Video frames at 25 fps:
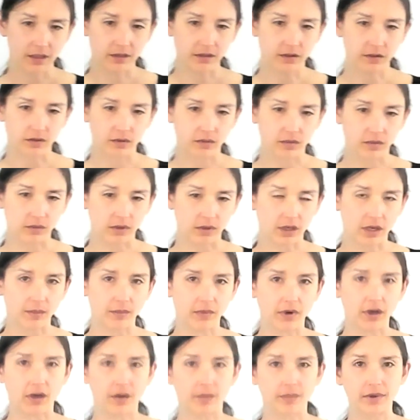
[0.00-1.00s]
to come
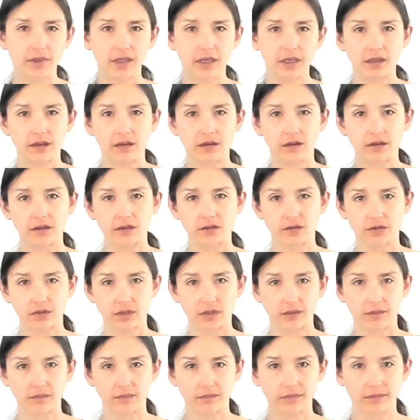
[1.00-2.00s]
up in the
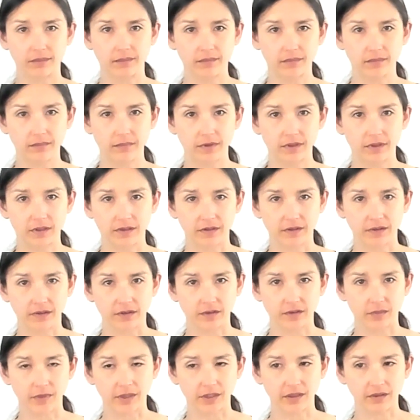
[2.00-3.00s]
dream. Does
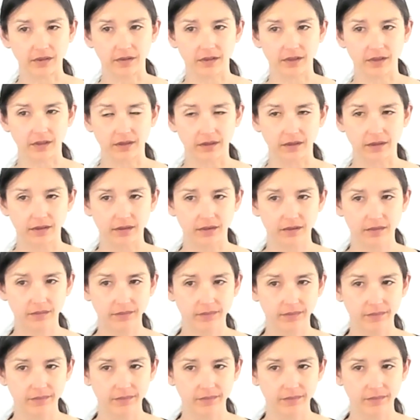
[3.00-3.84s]
this make sense?